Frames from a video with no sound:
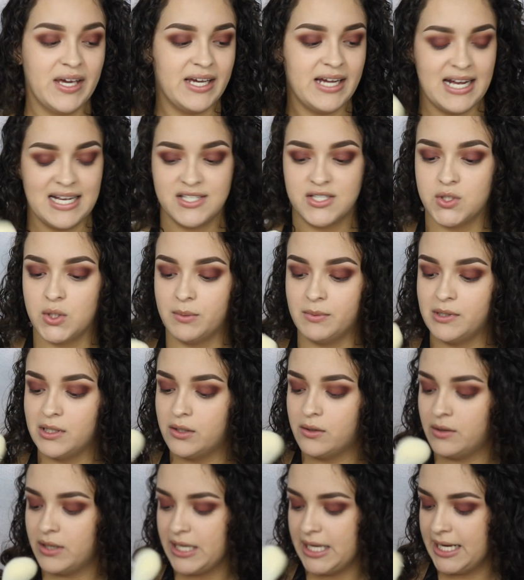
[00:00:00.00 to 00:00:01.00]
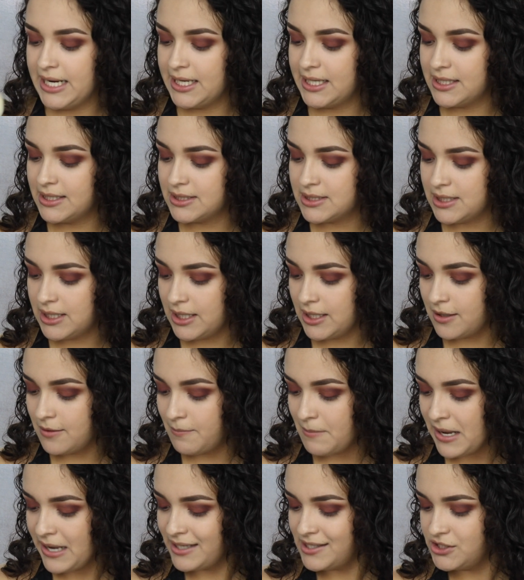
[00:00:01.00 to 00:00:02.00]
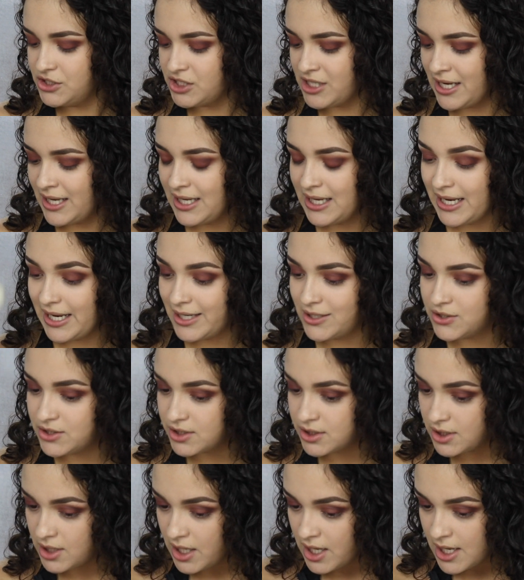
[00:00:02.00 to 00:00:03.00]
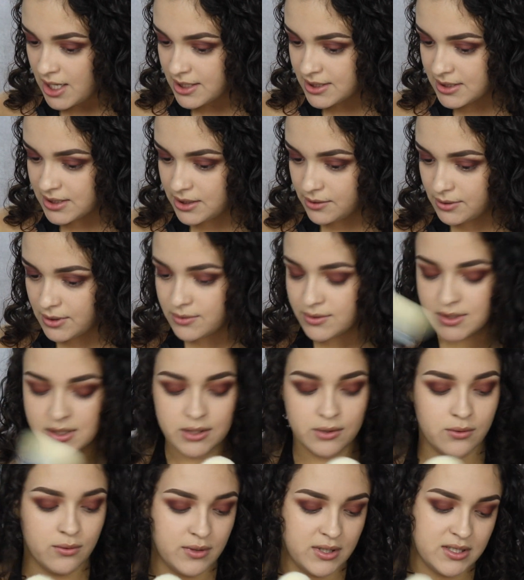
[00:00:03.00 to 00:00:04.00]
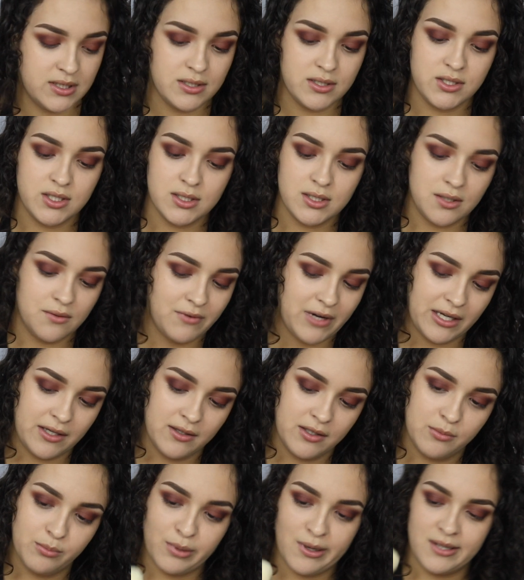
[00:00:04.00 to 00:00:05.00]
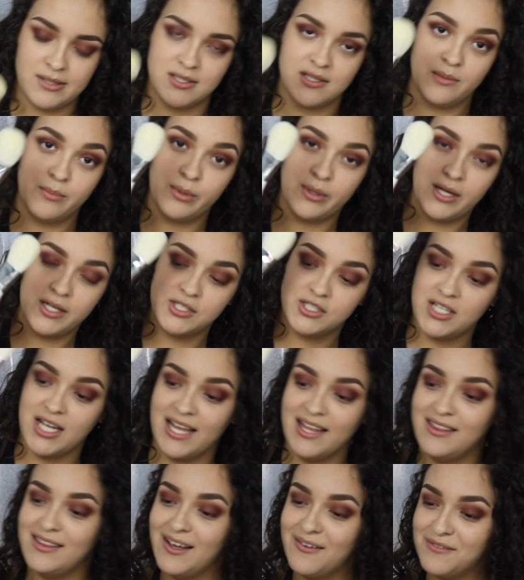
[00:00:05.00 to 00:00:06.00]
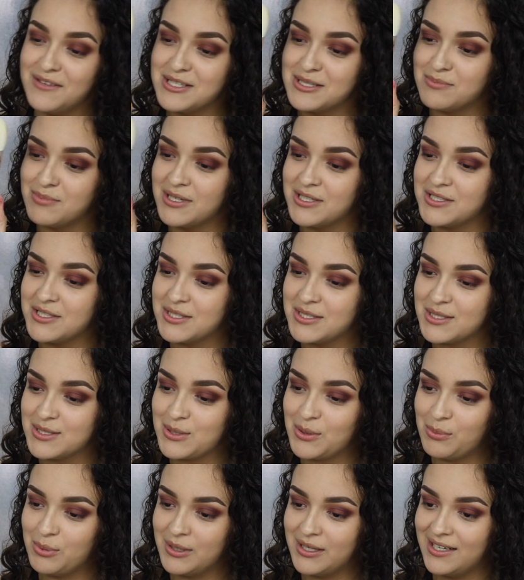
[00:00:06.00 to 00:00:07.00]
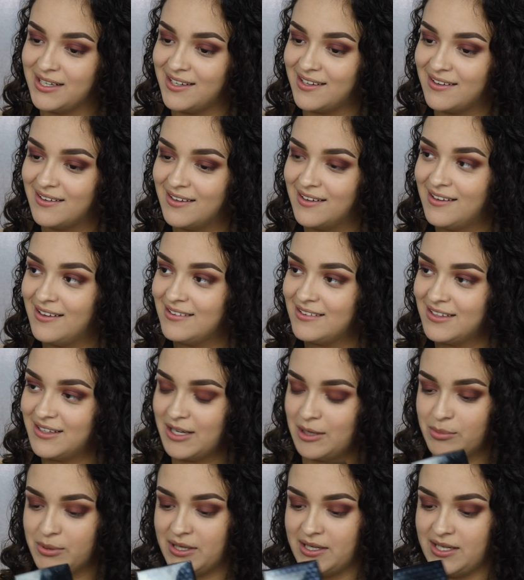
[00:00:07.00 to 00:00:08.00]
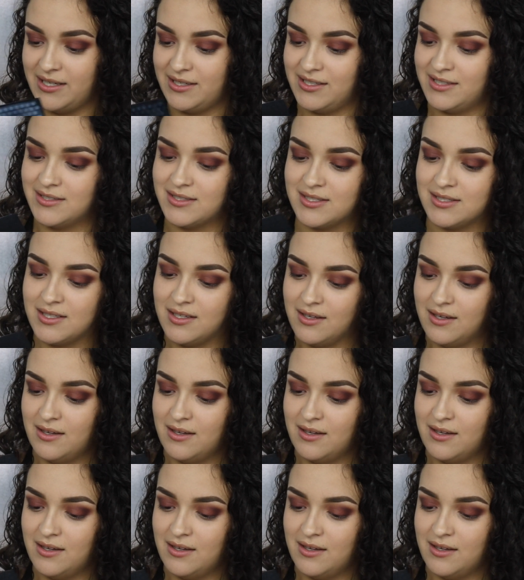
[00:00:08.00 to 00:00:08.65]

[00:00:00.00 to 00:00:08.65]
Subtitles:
guys, so I'm going to go ahead and take my JH02. This is just a regular bronzer brush. I love this brush. It's so pretty. Look how pretty it is.